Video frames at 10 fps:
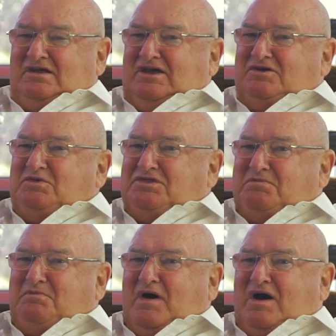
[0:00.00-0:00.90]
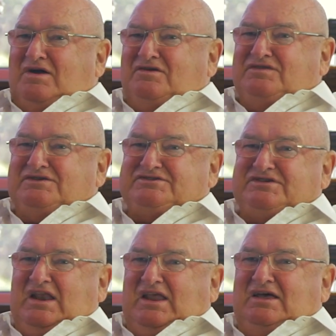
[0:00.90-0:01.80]
And with the buyer and the
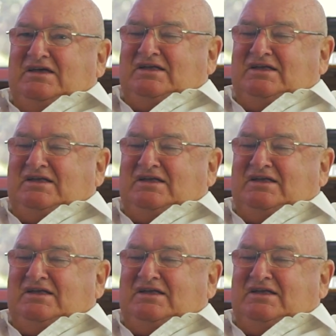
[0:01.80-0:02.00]
seller,